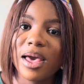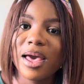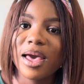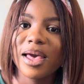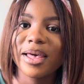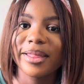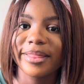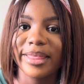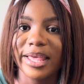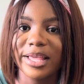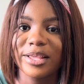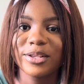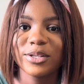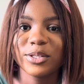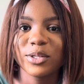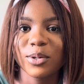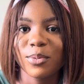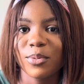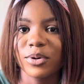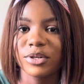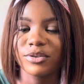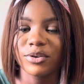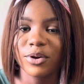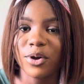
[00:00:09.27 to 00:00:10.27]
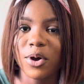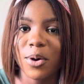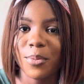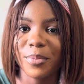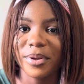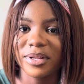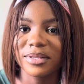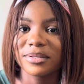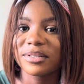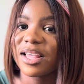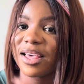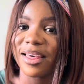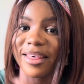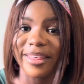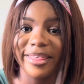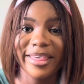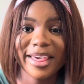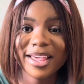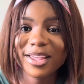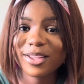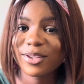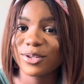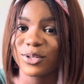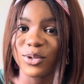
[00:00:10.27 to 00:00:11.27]
thank you so much for coming.
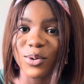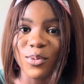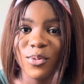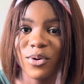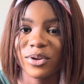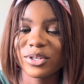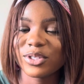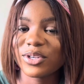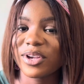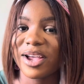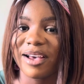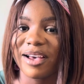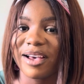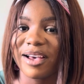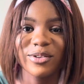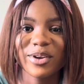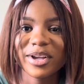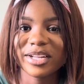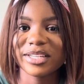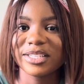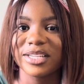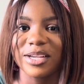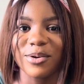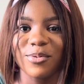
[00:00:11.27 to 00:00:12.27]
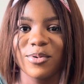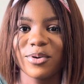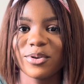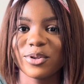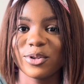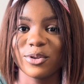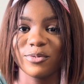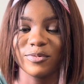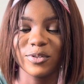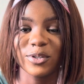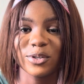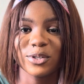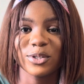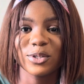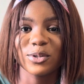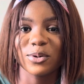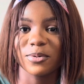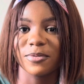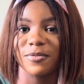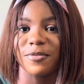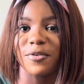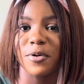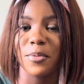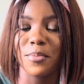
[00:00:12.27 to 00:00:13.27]
Thank you so much. You have no idea what you've just
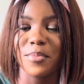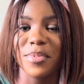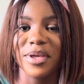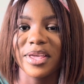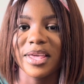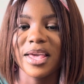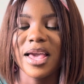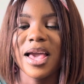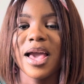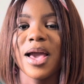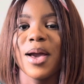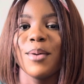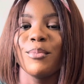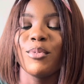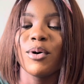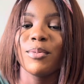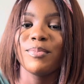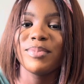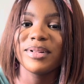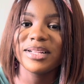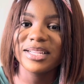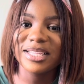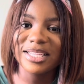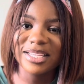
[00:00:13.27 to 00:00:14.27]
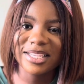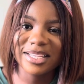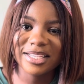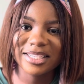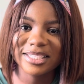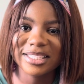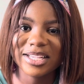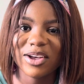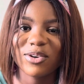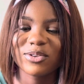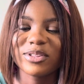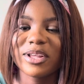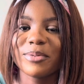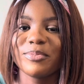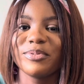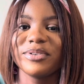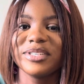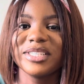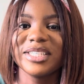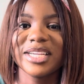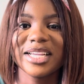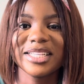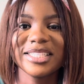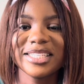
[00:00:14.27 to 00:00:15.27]
done for me. But please, I would
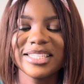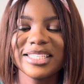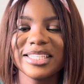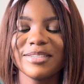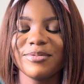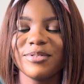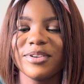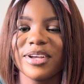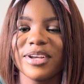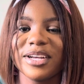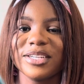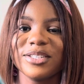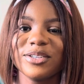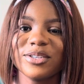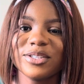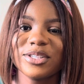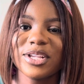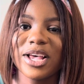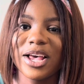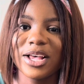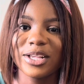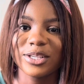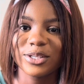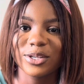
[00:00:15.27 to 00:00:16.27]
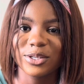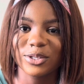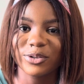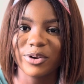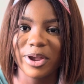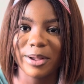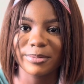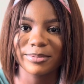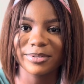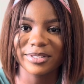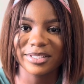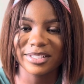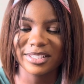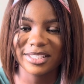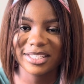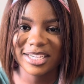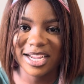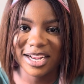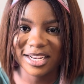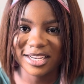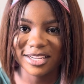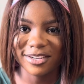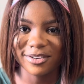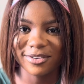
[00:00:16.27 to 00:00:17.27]
appreciate it if you can just subscribe to this
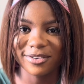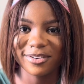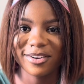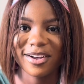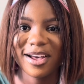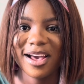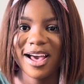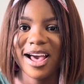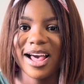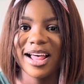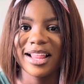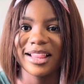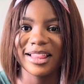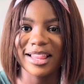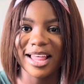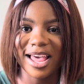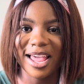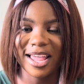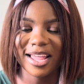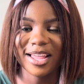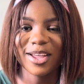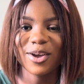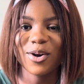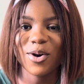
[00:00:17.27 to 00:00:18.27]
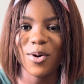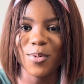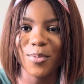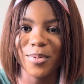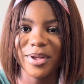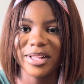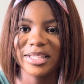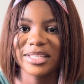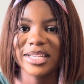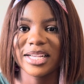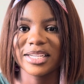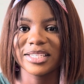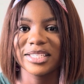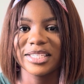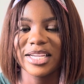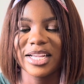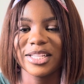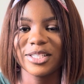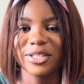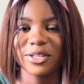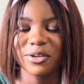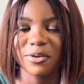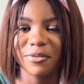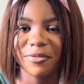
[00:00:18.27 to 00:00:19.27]
channel, like, comment, and share
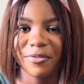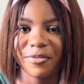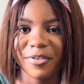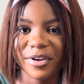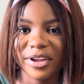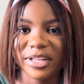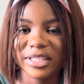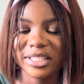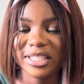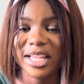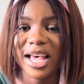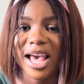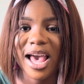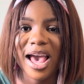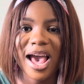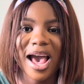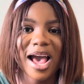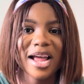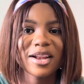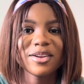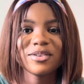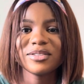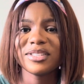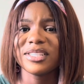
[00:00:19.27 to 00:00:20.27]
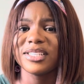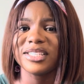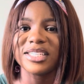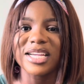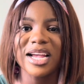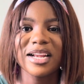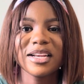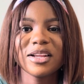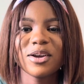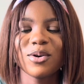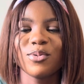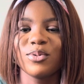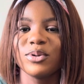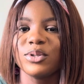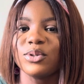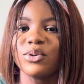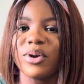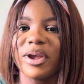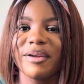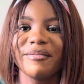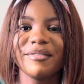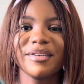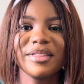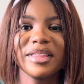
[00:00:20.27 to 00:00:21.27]
to your friends. And on this channel, we do
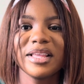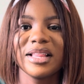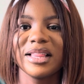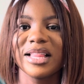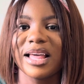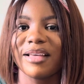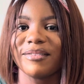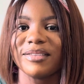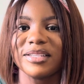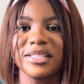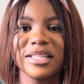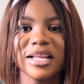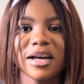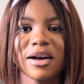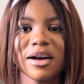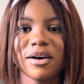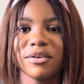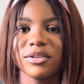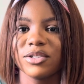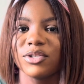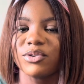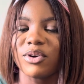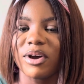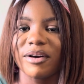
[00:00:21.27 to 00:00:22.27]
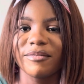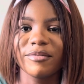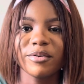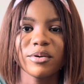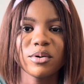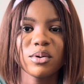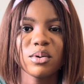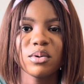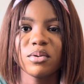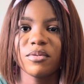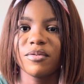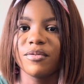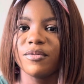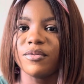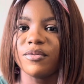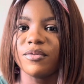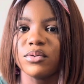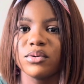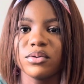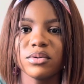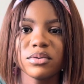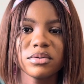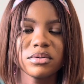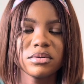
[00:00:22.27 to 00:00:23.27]
everything lifestyle, travel,
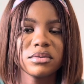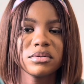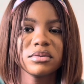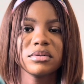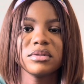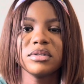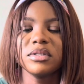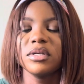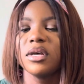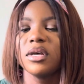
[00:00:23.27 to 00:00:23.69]
food,